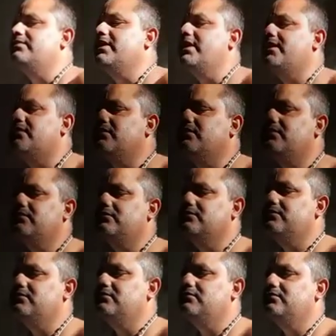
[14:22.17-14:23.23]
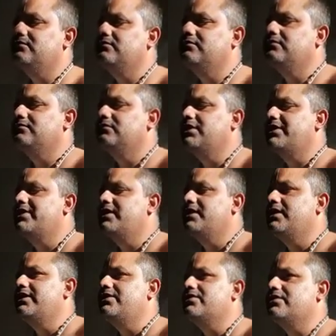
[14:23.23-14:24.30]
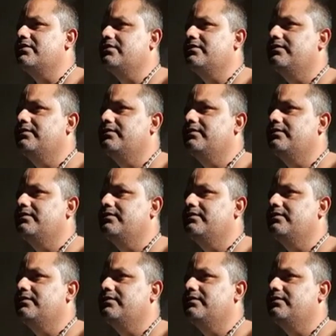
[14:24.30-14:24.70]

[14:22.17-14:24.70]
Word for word: on that material nature,